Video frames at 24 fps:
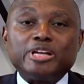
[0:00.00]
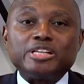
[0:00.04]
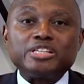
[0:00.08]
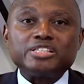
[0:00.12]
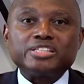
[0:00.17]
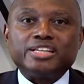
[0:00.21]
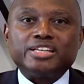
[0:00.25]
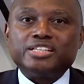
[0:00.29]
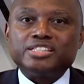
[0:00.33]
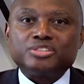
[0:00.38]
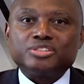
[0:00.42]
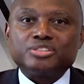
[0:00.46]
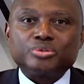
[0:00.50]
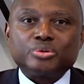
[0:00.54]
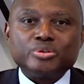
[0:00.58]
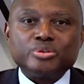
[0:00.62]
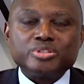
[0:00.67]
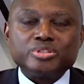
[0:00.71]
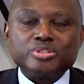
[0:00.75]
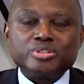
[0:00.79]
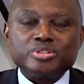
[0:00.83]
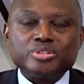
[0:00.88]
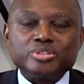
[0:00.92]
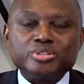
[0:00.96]
and it's always a
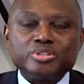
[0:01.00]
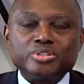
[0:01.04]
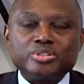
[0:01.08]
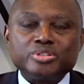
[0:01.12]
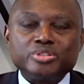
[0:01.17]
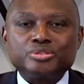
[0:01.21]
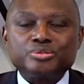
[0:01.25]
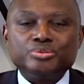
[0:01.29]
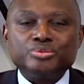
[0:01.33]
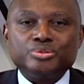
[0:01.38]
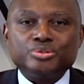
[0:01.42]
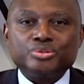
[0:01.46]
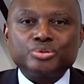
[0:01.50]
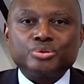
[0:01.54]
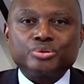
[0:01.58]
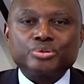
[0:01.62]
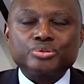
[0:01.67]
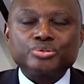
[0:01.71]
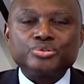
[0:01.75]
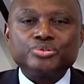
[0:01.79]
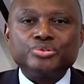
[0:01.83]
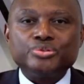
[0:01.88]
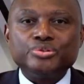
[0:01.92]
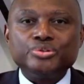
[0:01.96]
privilege to talk
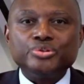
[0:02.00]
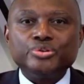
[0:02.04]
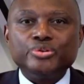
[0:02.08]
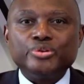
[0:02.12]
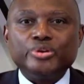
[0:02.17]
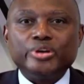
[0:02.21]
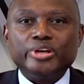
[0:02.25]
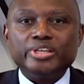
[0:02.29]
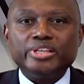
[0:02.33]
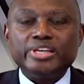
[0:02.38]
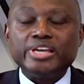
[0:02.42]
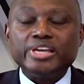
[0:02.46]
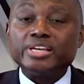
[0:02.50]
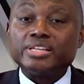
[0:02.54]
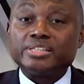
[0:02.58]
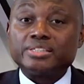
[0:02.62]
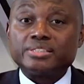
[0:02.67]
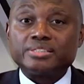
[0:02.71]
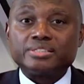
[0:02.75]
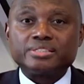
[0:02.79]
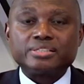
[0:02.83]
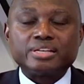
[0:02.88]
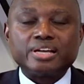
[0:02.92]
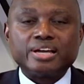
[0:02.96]
to you.
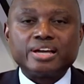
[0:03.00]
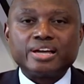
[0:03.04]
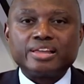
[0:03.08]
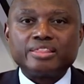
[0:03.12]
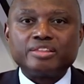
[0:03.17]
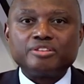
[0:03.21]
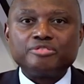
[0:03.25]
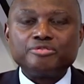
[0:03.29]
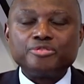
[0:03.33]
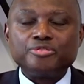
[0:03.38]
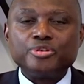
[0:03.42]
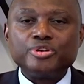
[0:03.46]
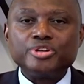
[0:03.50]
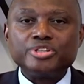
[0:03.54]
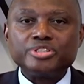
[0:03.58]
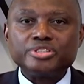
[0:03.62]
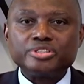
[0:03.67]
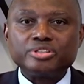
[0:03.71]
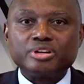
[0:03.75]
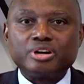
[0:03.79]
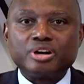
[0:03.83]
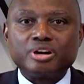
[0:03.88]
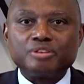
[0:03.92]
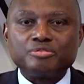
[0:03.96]
Yes, the first
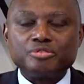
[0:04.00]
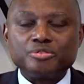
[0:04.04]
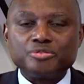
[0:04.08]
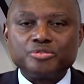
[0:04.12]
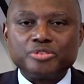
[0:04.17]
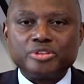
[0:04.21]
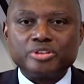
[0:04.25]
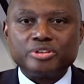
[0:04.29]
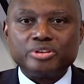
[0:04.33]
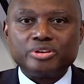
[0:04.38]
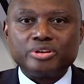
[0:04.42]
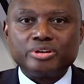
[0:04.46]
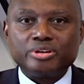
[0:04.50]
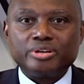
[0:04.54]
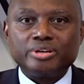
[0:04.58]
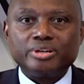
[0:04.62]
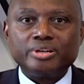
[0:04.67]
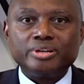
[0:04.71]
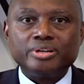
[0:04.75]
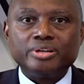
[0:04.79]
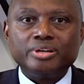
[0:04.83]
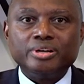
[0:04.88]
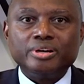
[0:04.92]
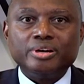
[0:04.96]
half of the year
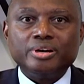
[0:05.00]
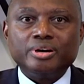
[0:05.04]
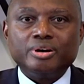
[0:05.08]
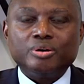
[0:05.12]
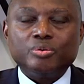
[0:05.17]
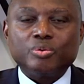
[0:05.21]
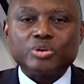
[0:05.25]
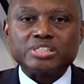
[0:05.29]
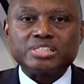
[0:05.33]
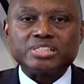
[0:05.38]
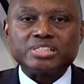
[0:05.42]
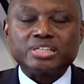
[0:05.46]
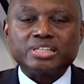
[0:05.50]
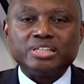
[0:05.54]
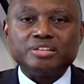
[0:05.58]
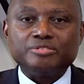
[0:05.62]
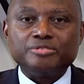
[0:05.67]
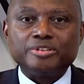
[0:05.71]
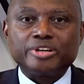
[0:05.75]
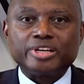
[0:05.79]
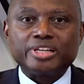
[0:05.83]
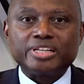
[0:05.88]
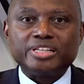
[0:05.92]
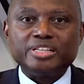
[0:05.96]
was
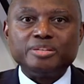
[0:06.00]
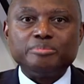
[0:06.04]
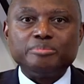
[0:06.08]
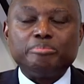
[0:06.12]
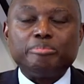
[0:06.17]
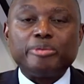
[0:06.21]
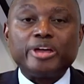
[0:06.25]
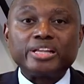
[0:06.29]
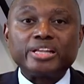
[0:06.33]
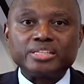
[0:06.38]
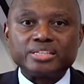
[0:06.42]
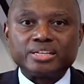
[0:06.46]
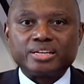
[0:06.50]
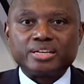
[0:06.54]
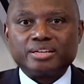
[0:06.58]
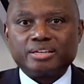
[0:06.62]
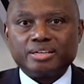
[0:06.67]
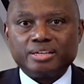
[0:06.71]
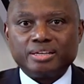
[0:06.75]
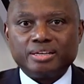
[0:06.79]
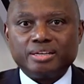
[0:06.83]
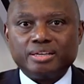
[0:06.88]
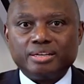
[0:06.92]
significantly better.